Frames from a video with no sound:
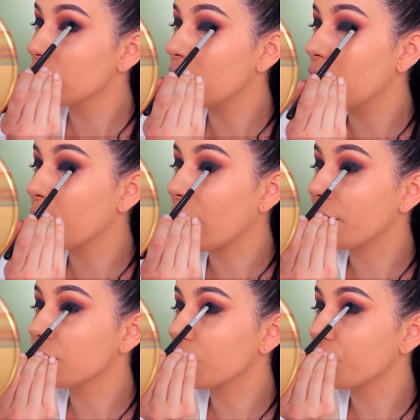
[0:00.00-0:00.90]
So we
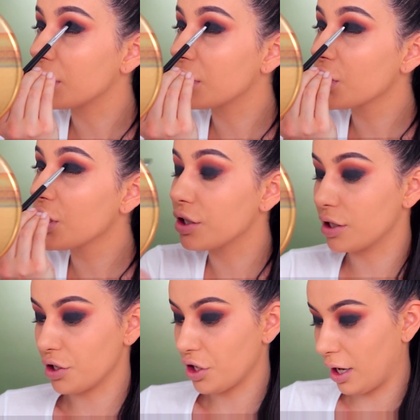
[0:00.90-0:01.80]
have to
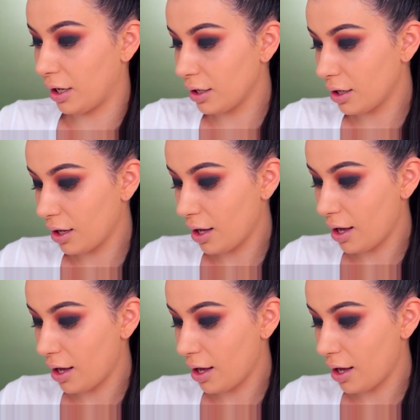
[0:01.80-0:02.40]
return the shade